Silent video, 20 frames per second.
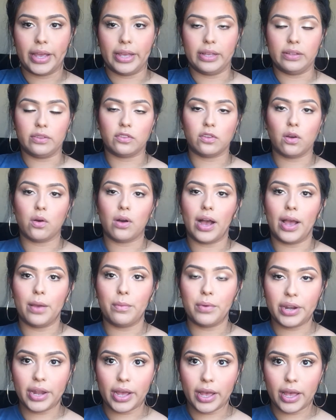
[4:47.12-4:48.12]
So I went
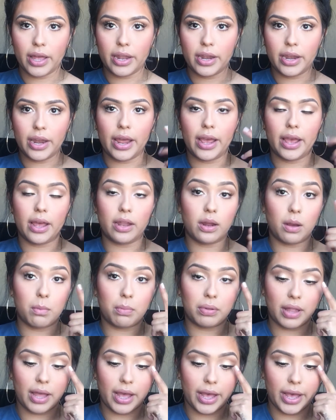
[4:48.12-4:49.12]
ahead and
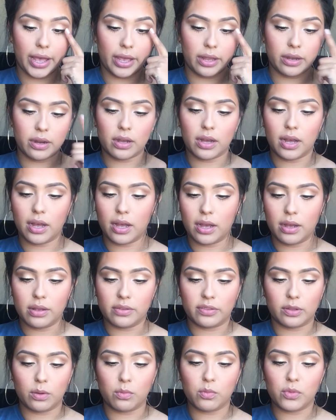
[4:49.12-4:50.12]
applied
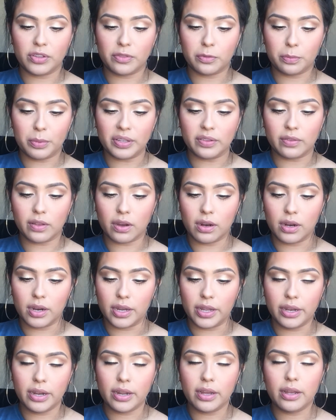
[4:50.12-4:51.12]
some wispies
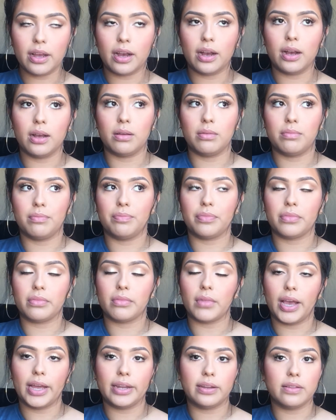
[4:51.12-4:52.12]
on. I
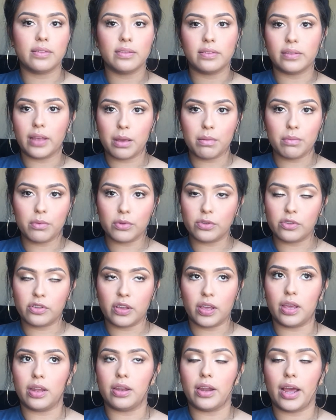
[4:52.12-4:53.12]
did the same
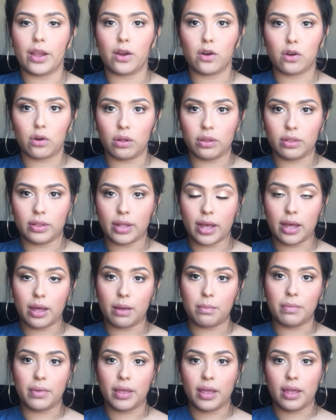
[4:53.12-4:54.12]
routine. I curled them,
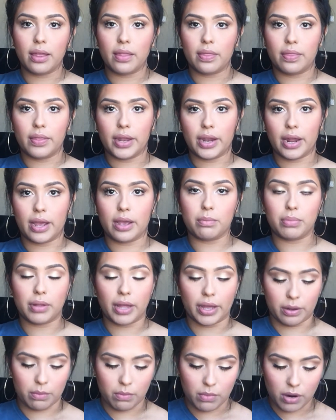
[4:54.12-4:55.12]
then I applied
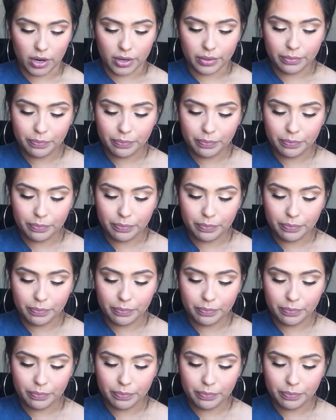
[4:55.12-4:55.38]
them on.